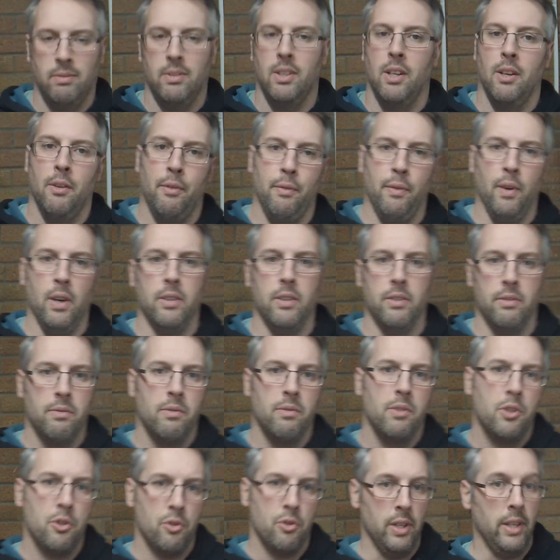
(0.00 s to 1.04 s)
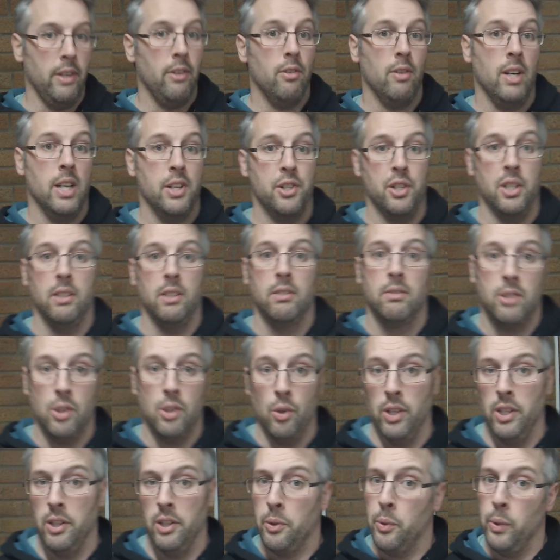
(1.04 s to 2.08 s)
a fun street thrasher,
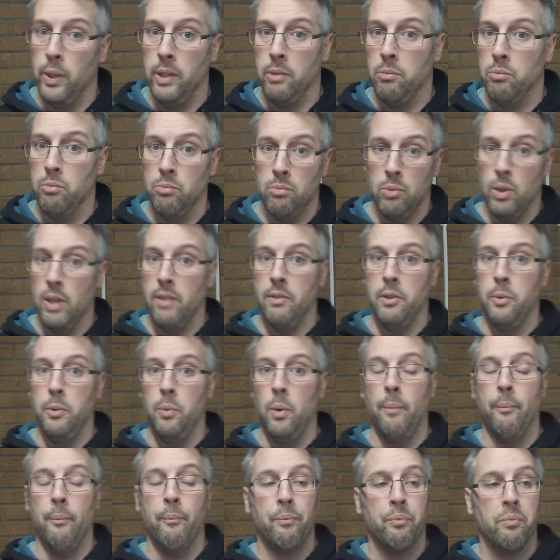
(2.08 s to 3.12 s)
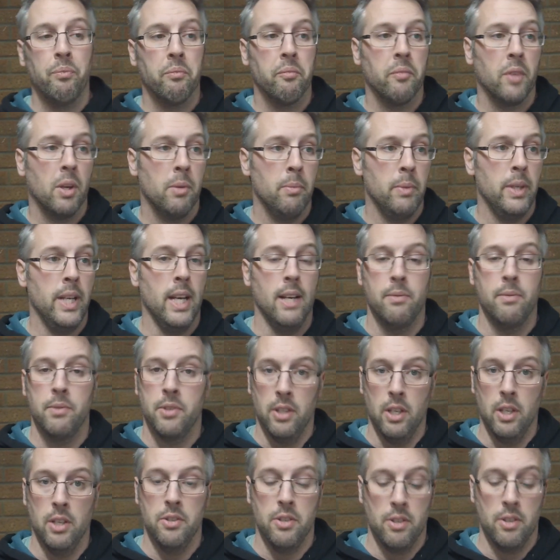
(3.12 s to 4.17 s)
dyno queen, whatever you want. But yeah, so
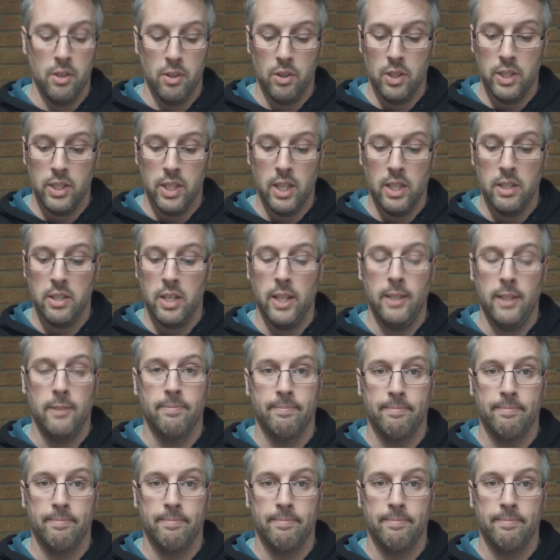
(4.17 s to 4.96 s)
those are the 19T.